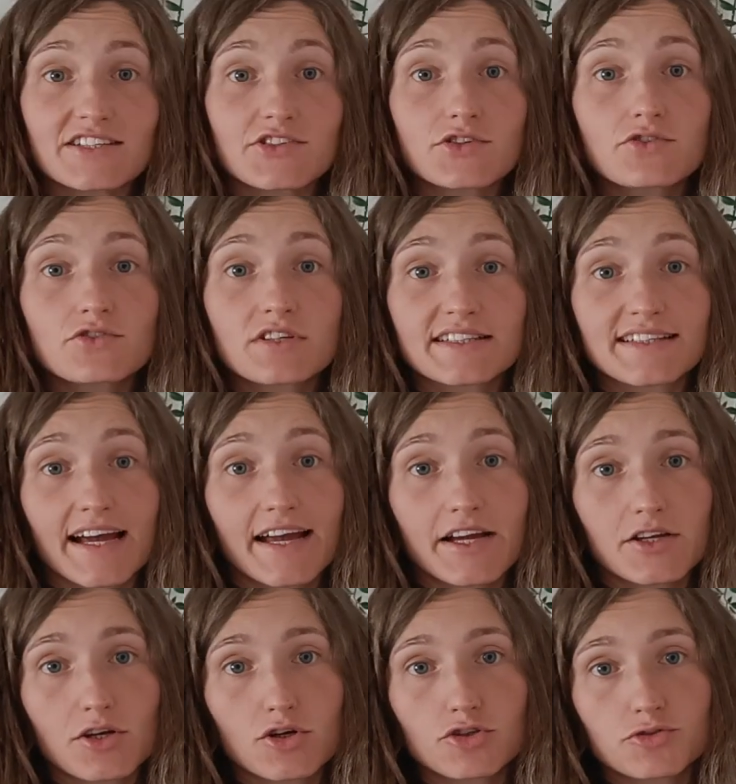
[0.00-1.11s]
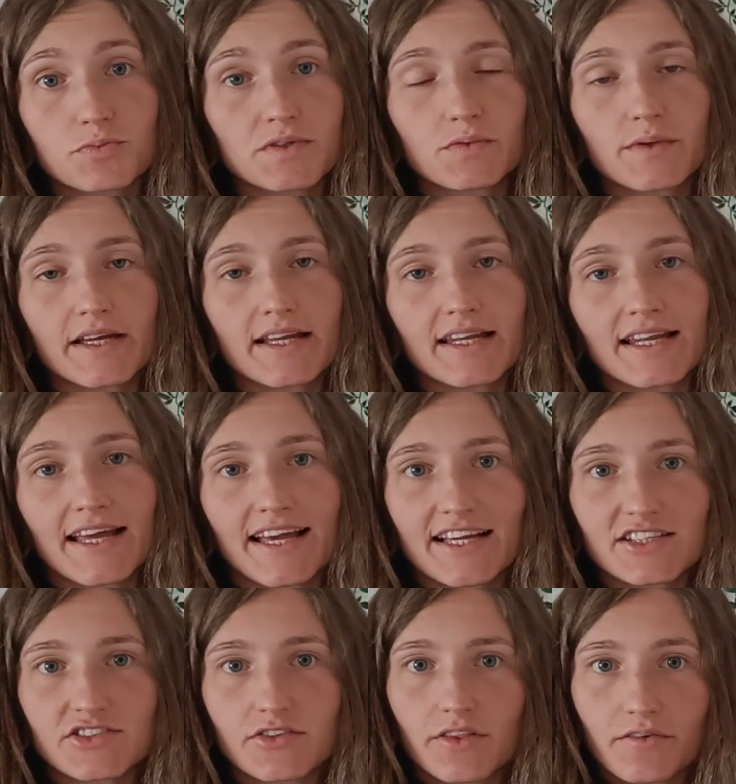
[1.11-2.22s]
Is usually diagnosed between
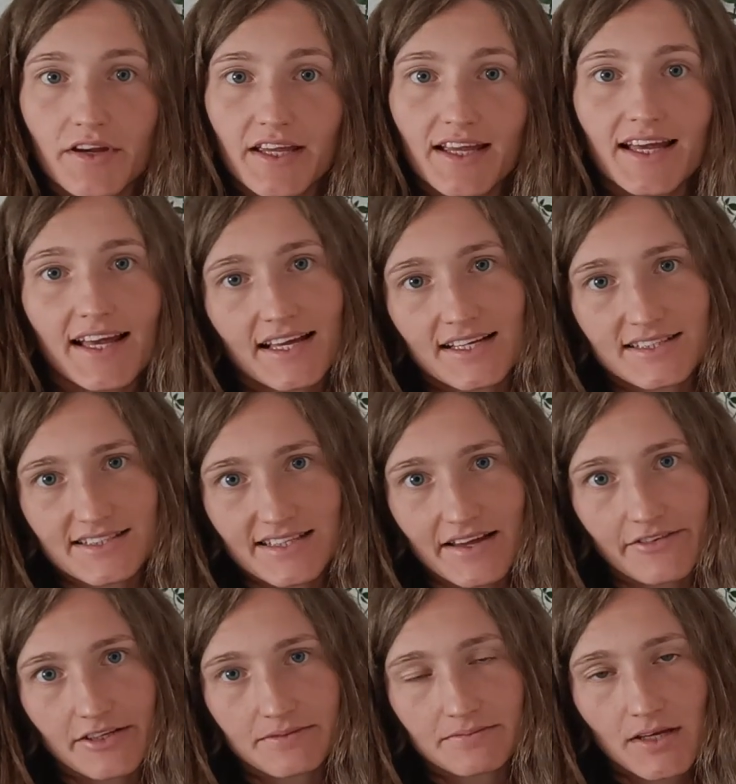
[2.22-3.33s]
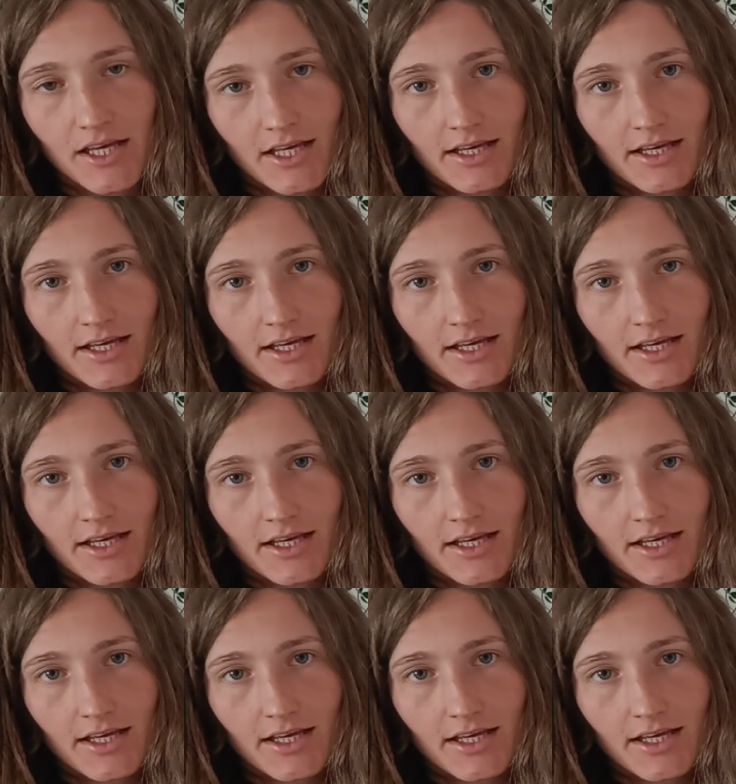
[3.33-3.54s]
age 3 and 7,